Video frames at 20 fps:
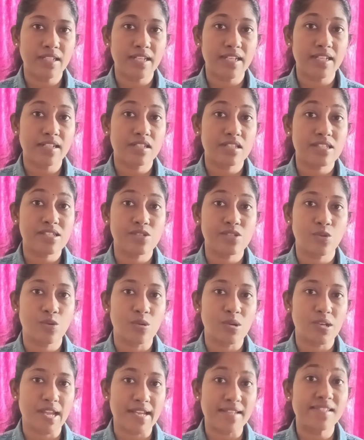it is
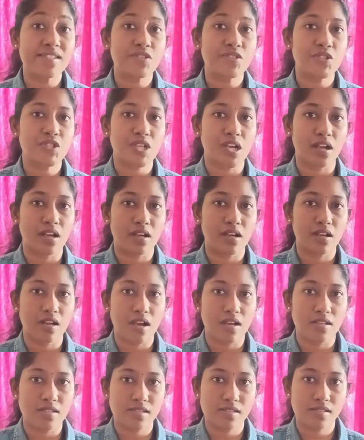known as
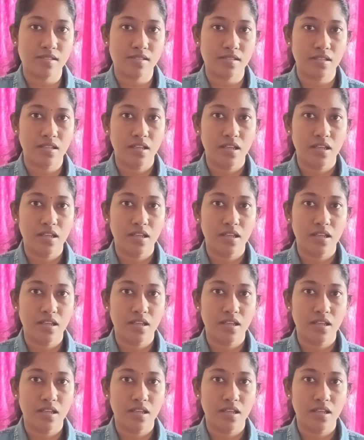chakras.